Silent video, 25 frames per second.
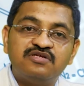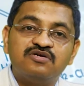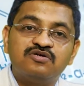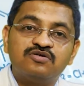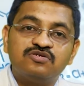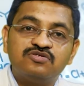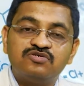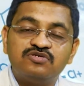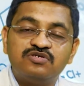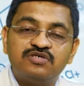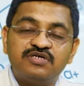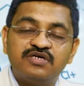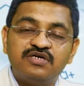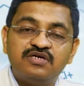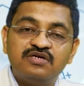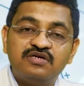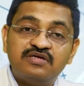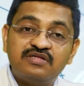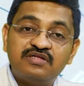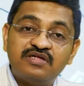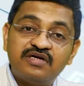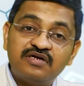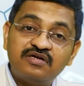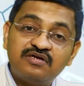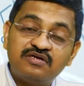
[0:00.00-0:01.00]
they also tell
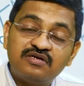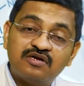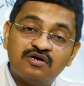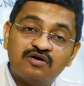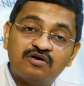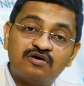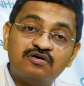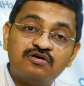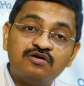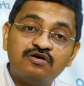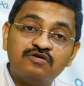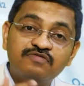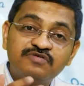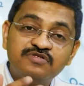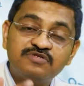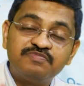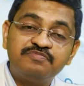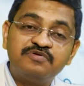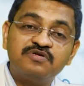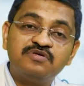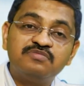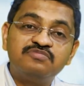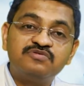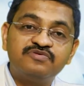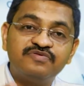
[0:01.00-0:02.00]
there are a lot of
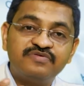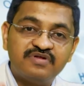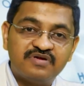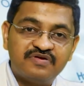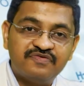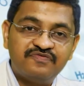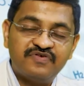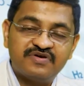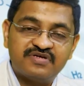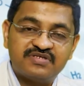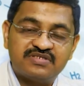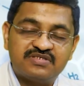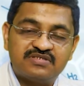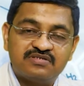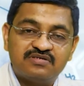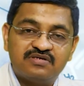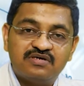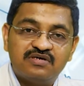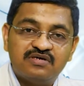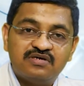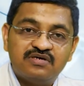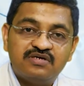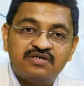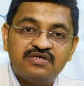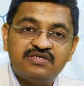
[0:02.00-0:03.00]
sperms with defects.
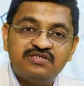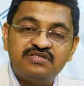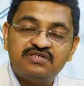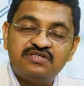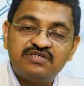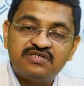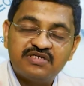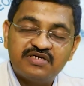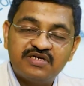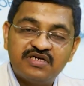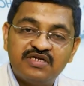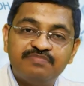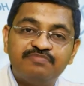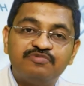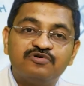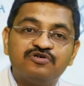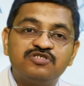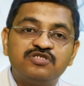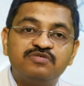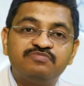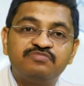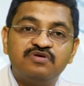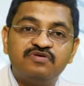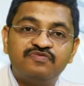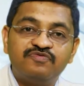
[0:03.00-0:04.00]
Is it really
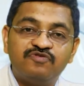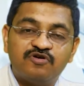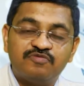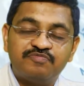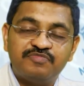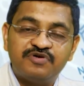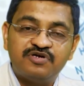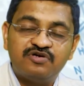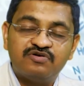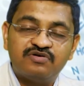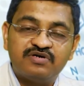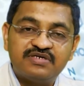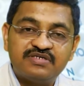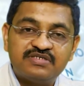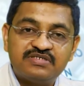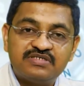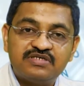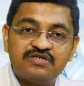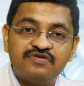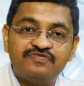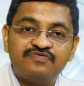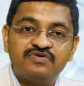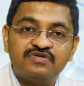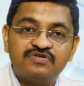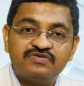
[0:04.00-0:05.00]
possible for me to
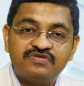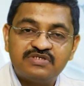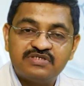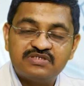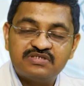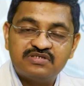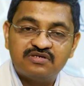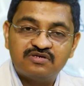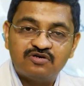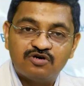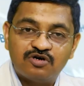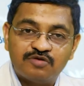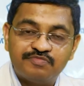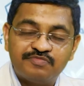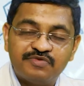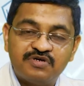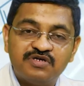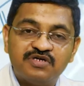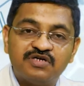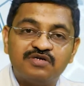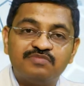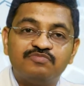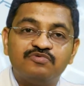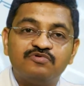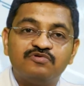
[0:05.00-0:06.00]
conceive? Is this a normal
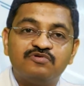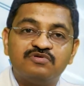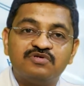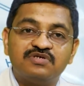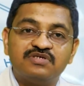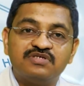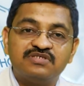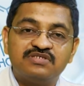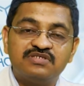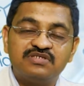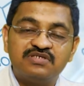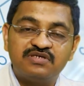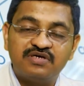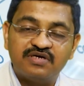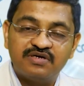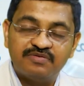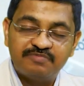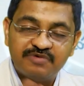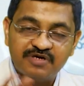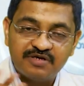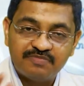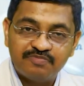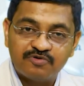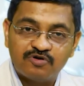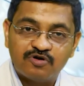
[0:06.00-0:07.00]
report? Is it a
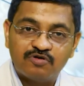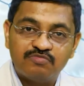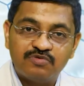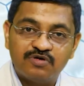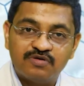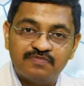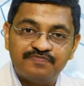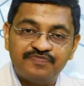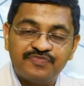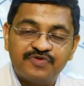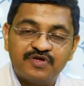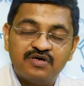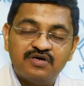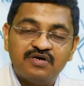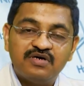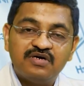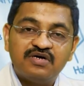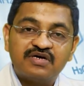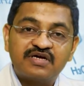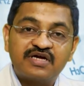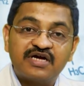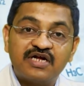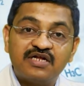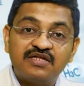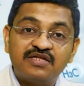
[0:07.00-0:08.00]
big problem?
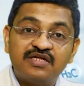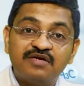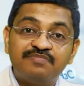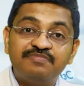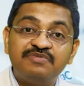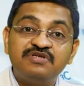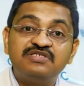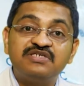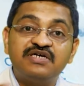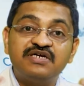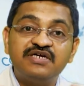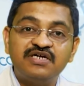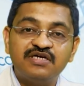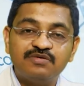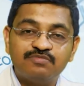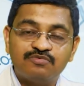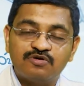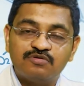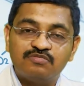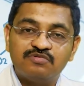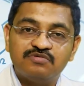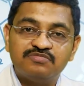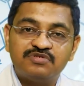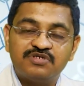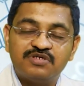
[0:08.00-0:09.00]
Can there be genetic
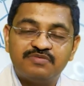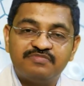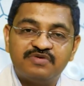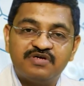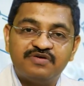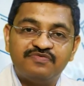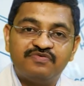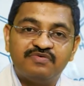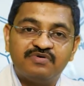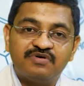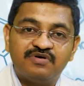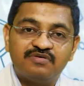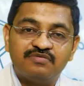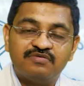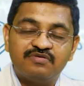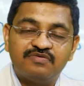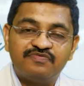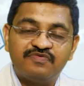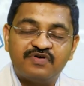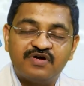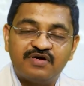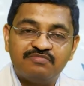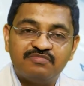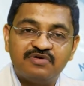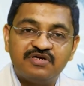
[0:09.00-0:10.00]
problems in my
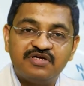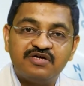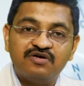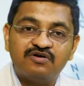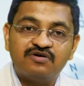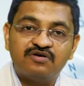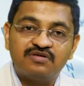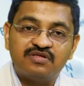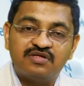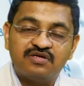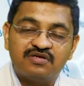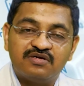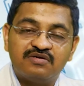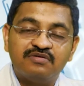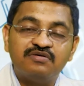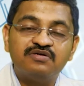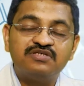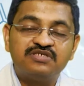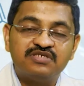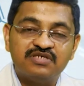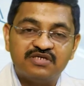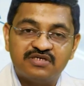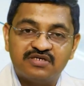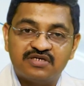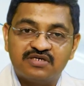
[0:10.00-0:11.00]
family or the
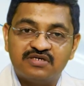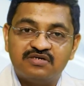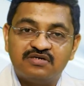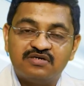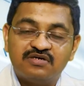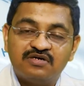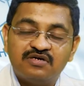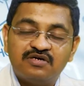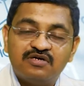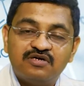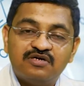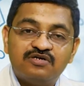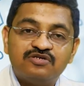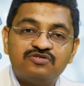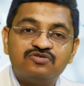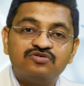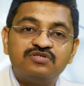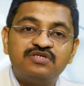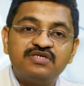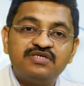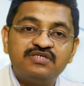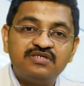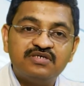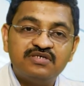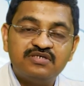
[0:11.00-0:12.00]
children? So these